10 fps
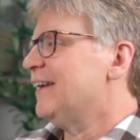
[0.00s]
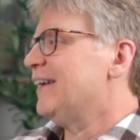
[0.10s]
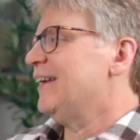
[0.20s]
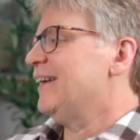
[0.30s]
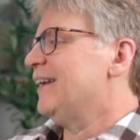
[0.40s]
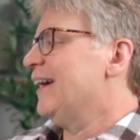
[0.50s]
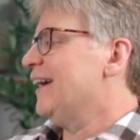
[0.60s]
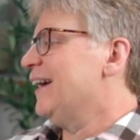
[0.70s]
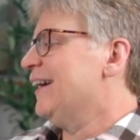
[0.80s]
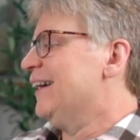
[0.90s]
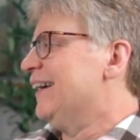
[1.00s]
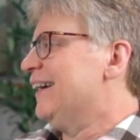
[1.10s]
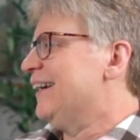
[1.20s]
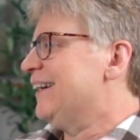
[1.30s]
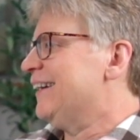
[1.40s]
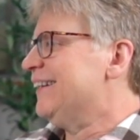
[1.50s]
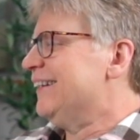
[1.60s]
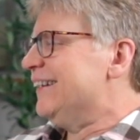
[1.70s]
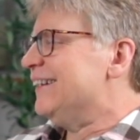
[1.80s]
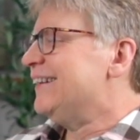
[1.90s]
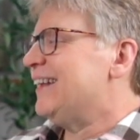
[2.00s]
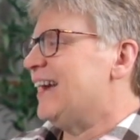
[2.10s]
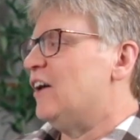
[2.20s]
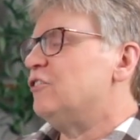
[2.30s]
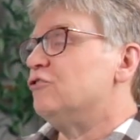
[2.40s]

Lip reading: The person shown says nothing.